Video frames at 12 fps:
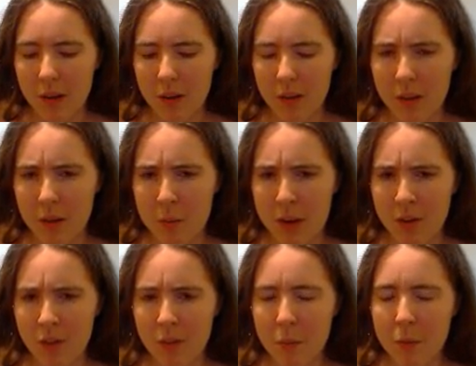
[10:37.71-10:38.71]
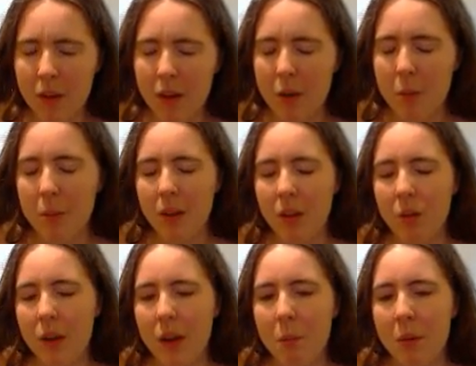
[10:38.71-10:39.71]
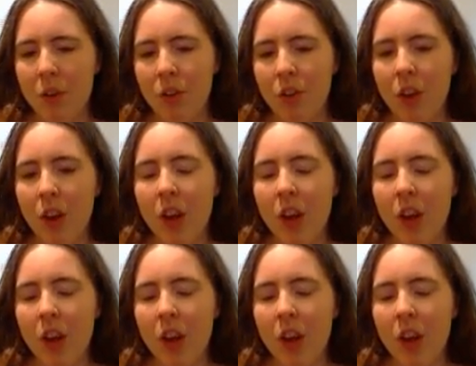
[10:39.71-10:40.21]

commander of the military police, where he mentions,